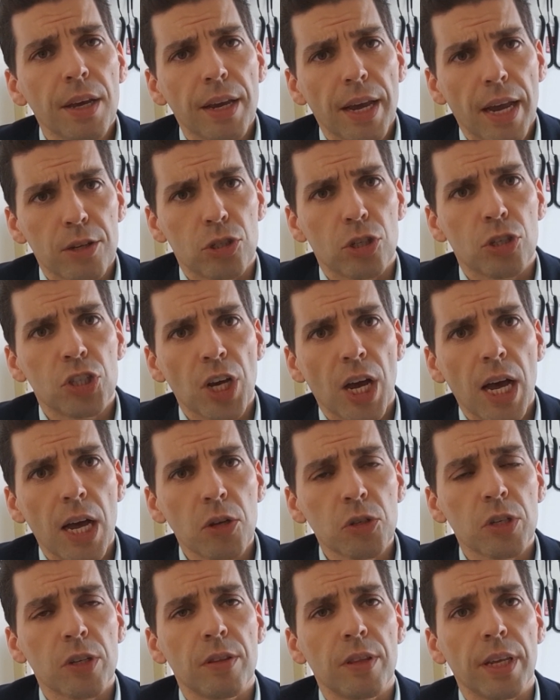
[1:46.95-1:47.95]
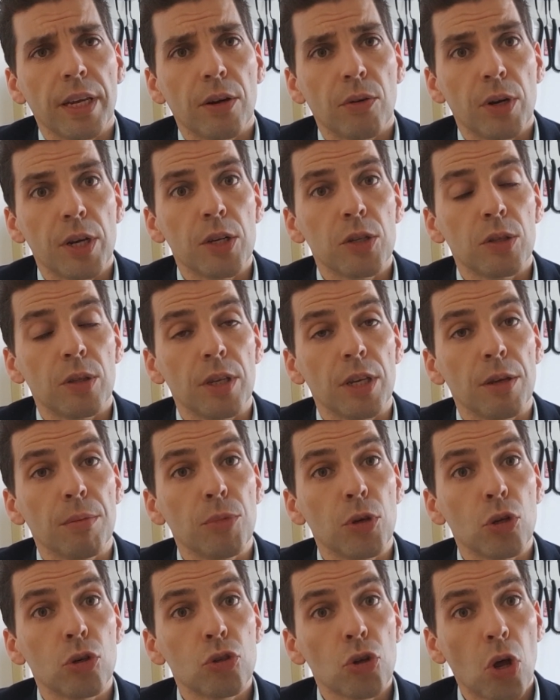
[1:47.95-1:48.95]
As a child, there is the
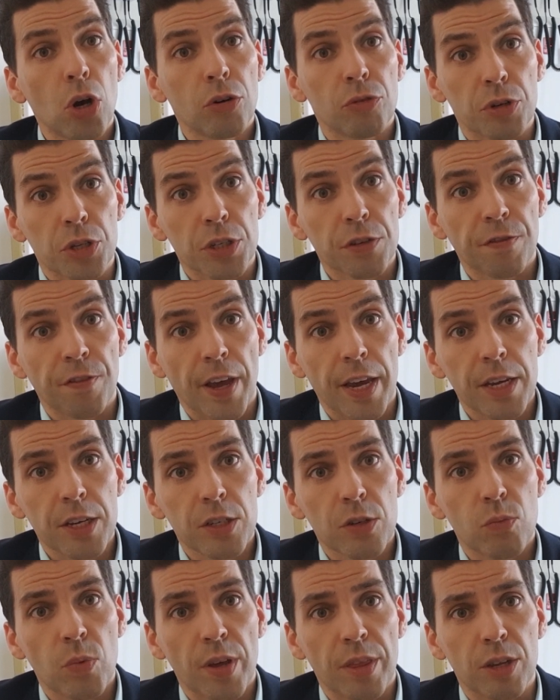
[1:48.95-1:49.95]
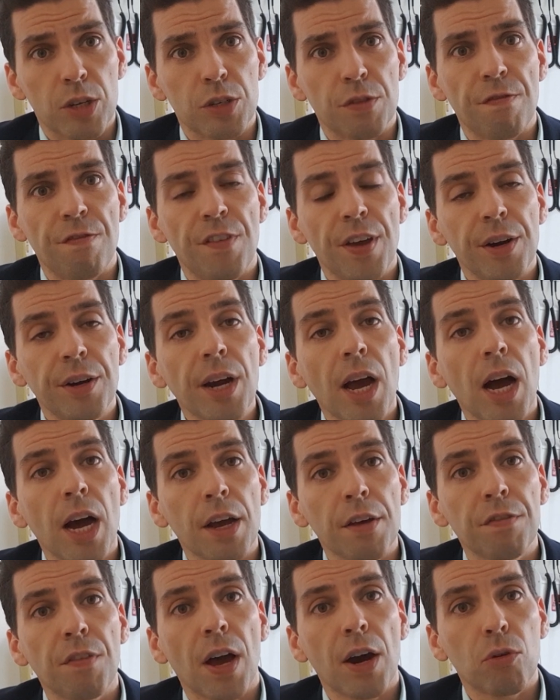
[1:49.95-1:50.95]
immune tolerance phase, where there's very high
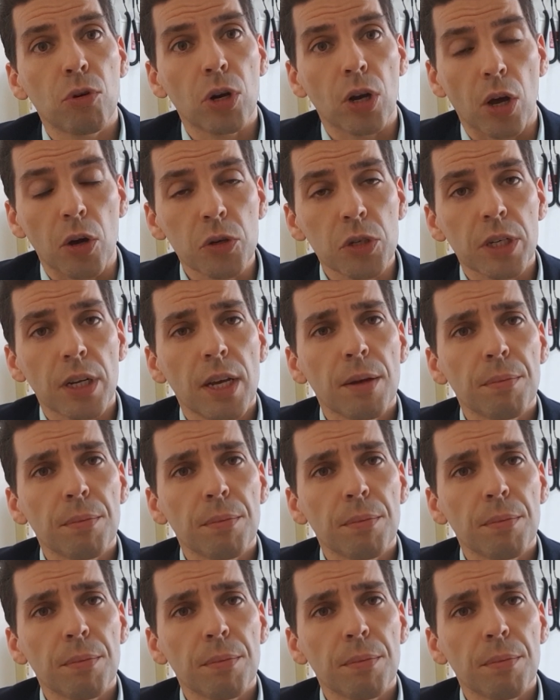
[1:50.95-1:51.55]
viral load,